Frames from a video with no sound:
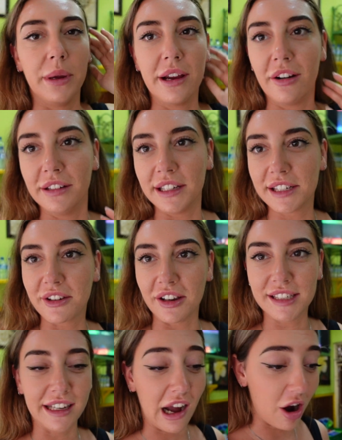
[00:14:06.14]
we are
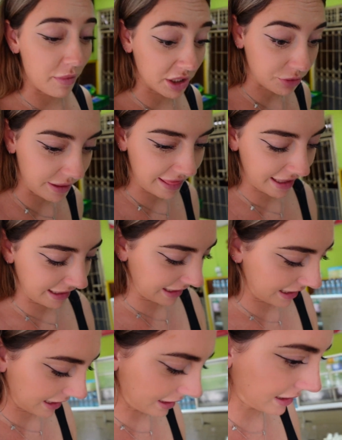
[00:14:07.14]
discussing how much we think
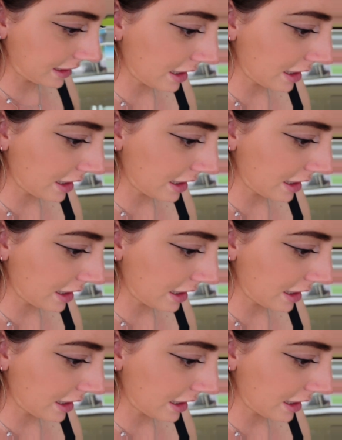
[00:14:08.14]
it is.